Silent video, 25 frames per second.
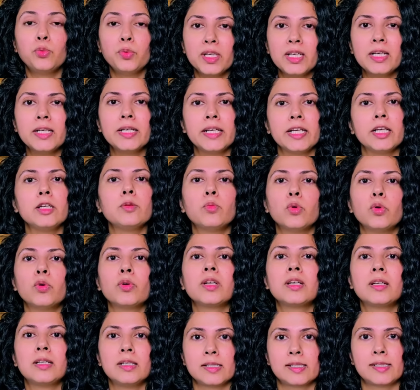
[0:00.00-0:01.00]
will need
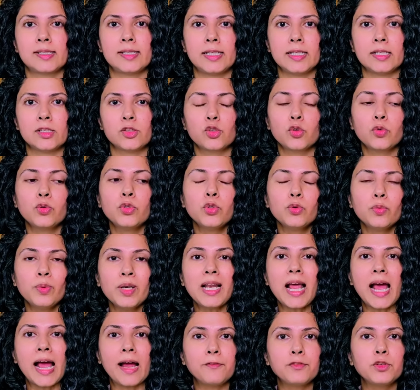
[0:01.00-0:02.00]
more glycerin. So you
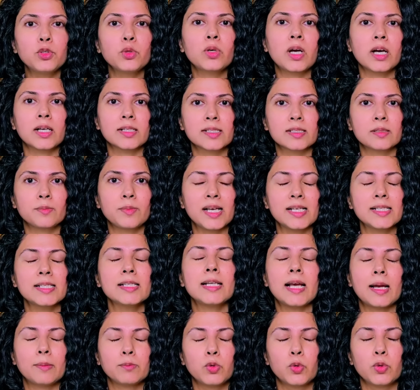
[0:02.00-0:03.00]
will have to customize
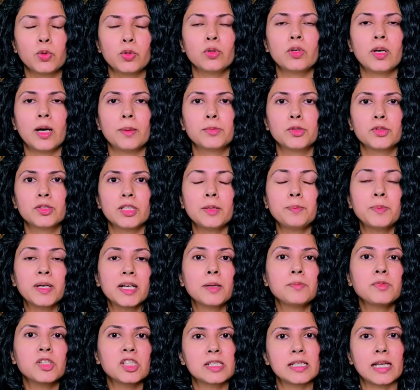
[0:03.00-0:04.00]
it. I'm going to come to that,
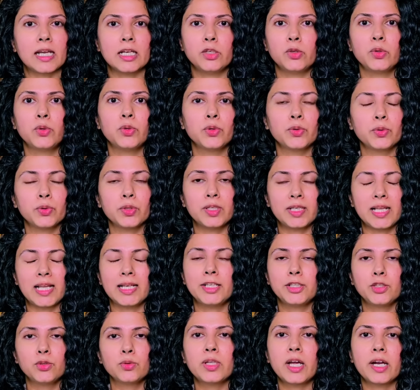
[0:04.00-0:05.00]
but I'm just
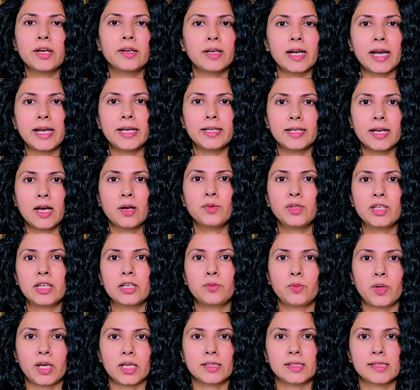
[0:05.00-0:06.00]
telling you that right now in
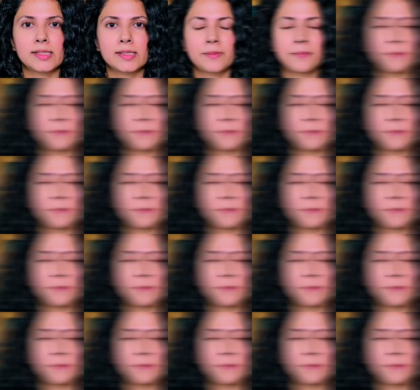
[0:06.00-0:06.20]
advance.